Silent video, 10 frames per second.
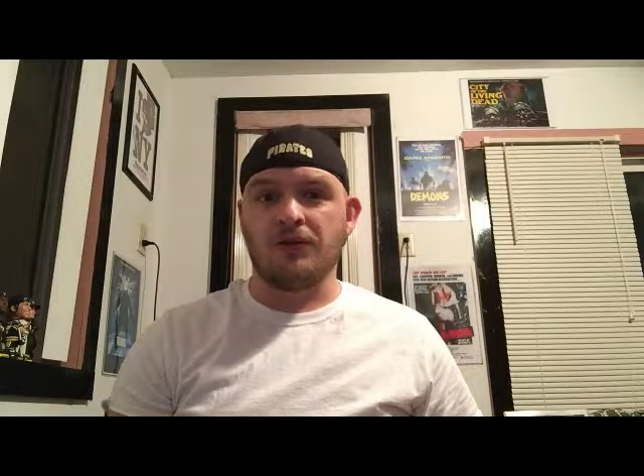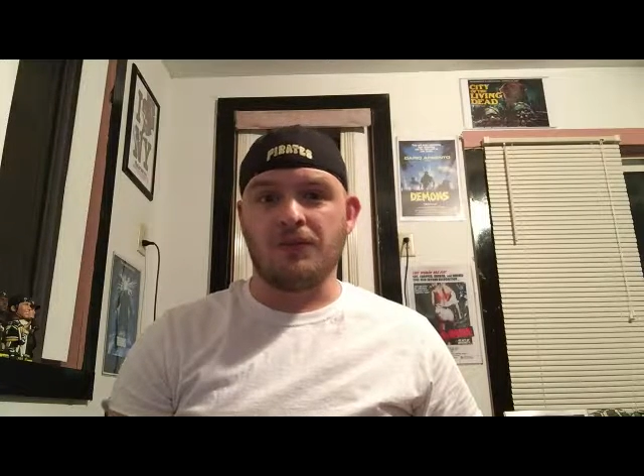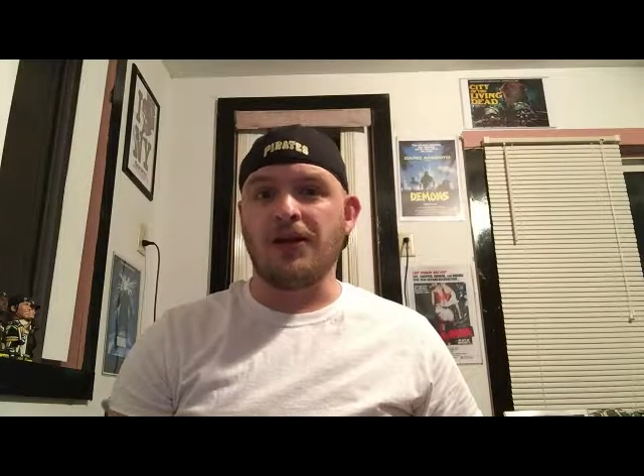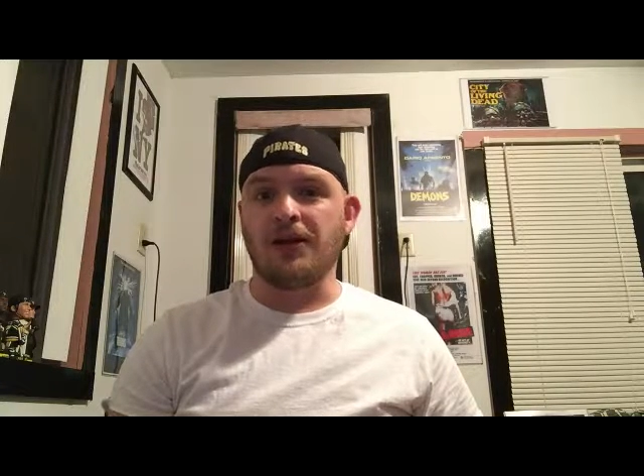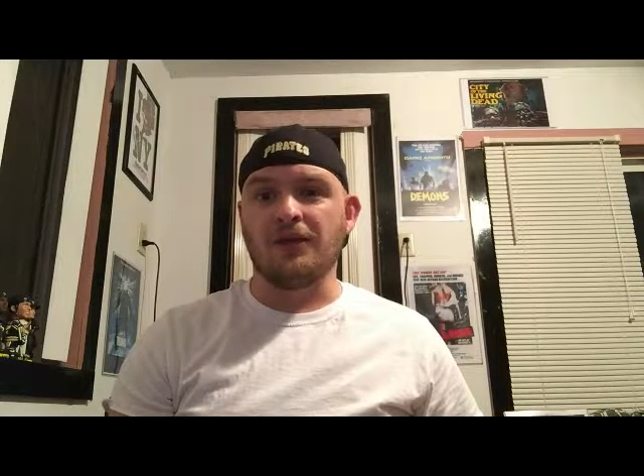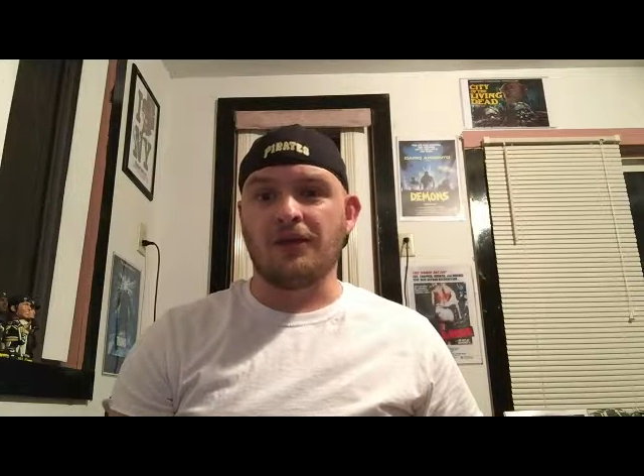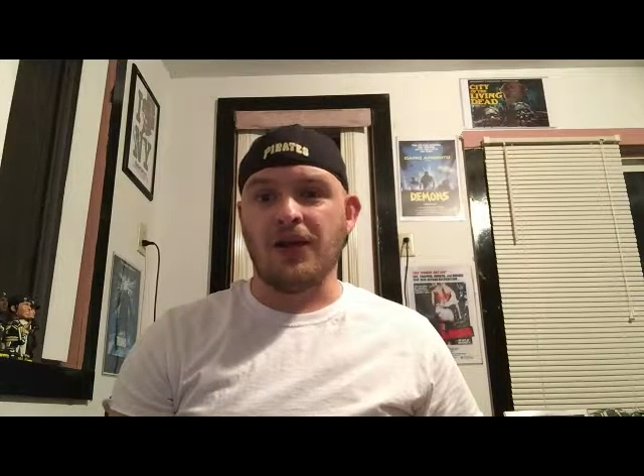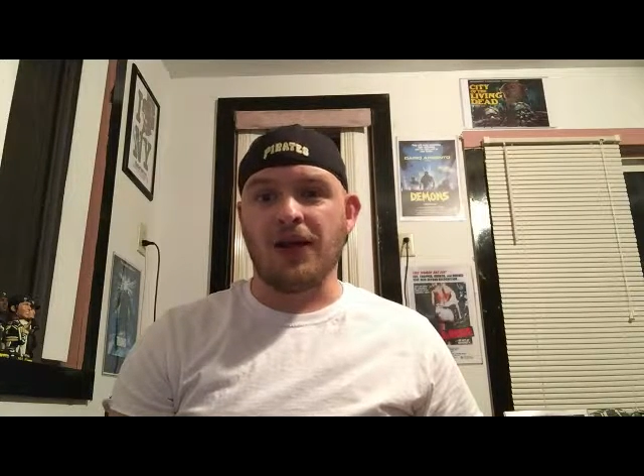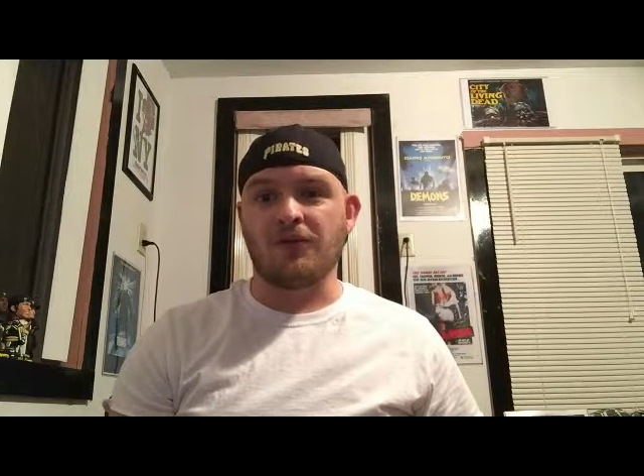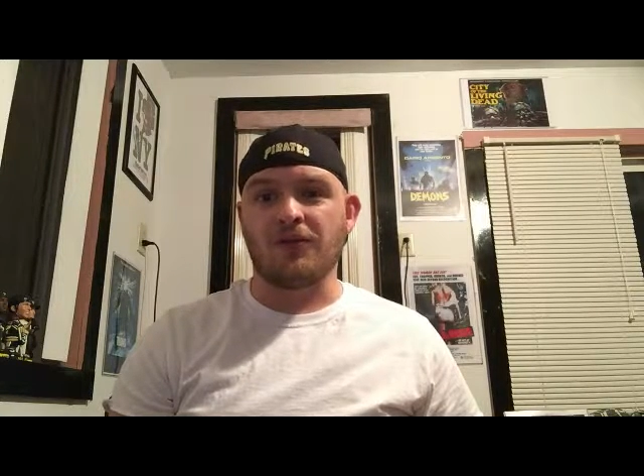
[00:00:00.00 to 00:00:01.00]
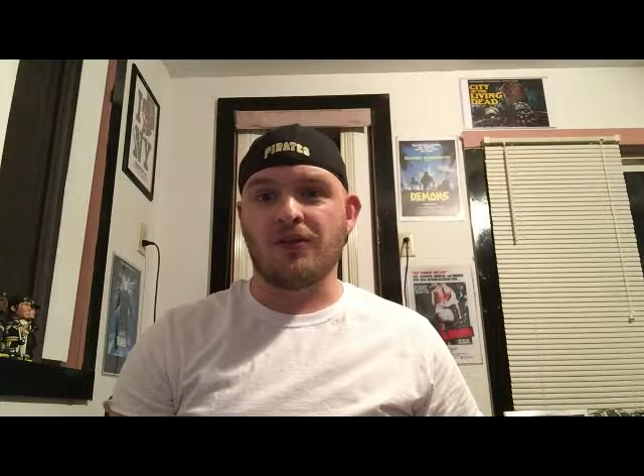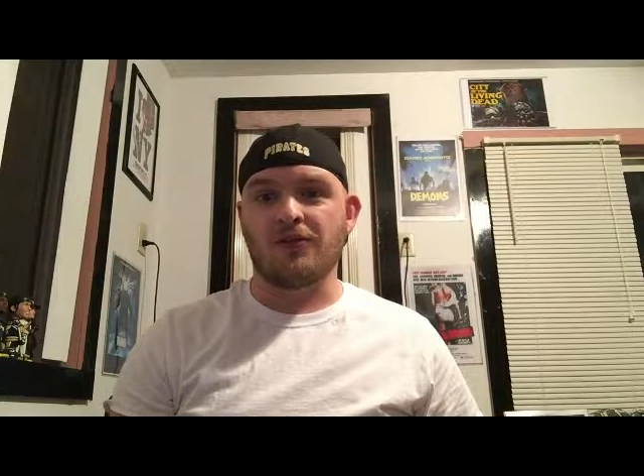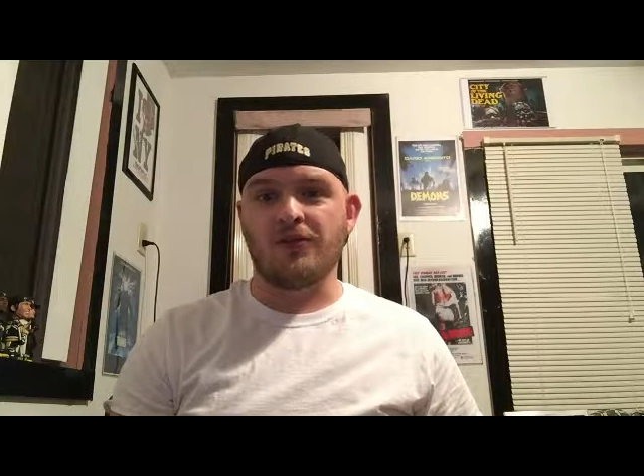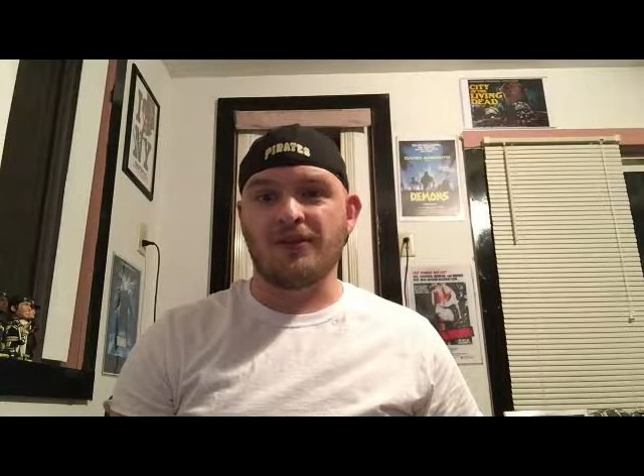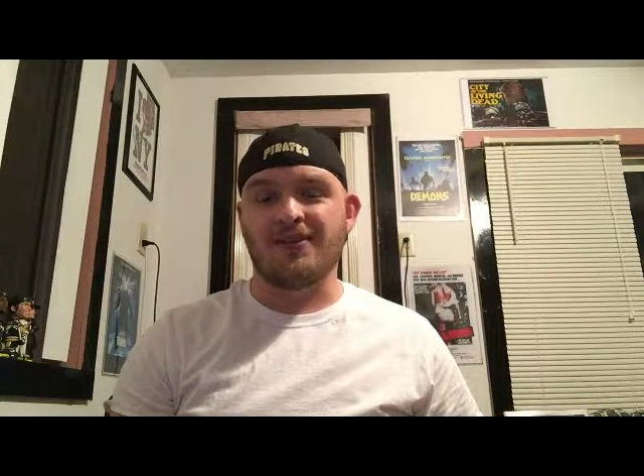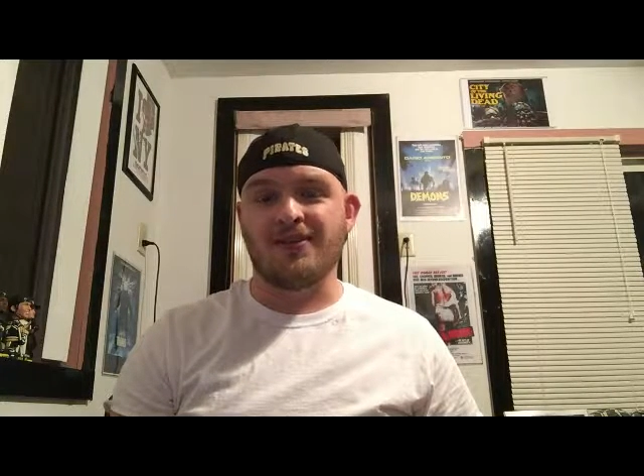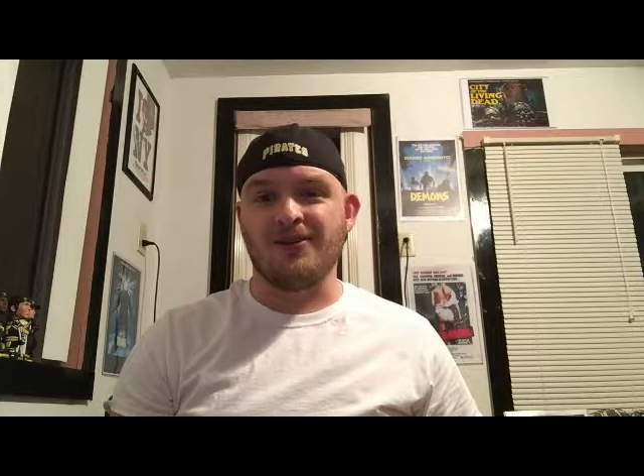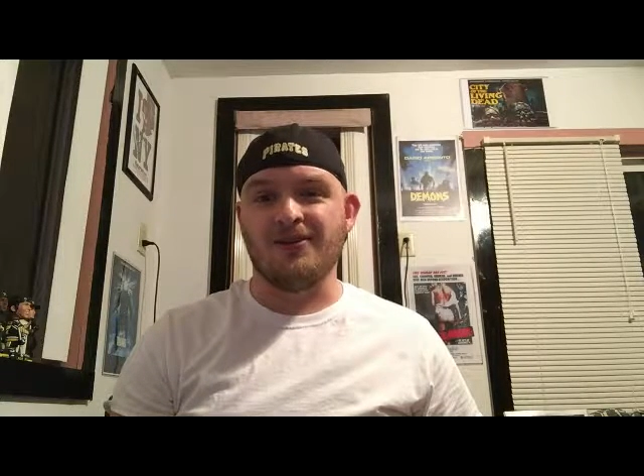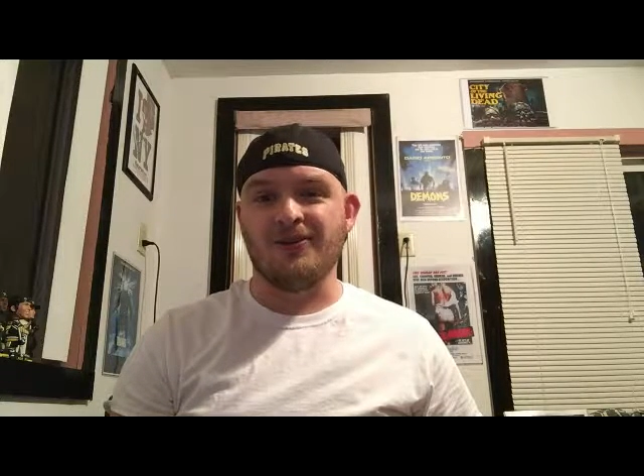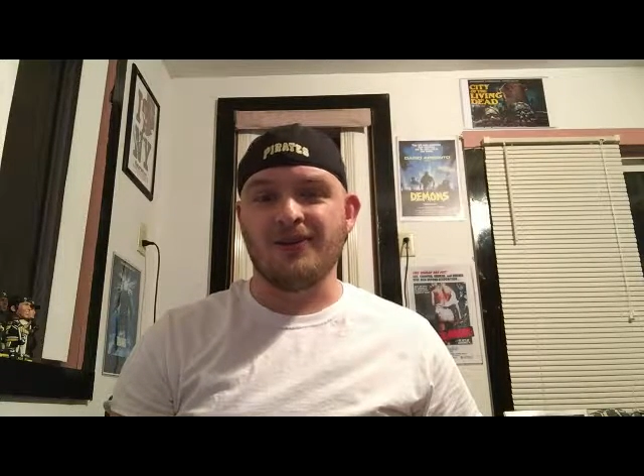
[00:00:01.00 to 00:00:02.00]
immediately after this one,
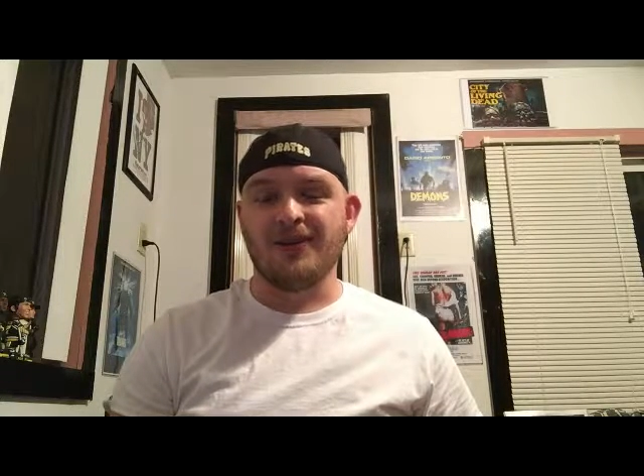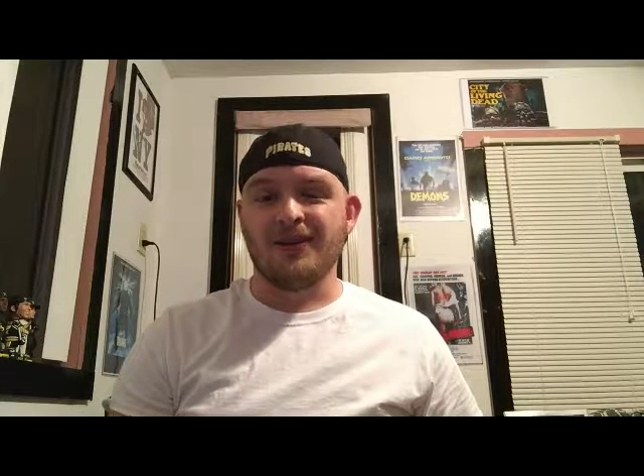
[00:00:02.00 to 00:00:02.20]
so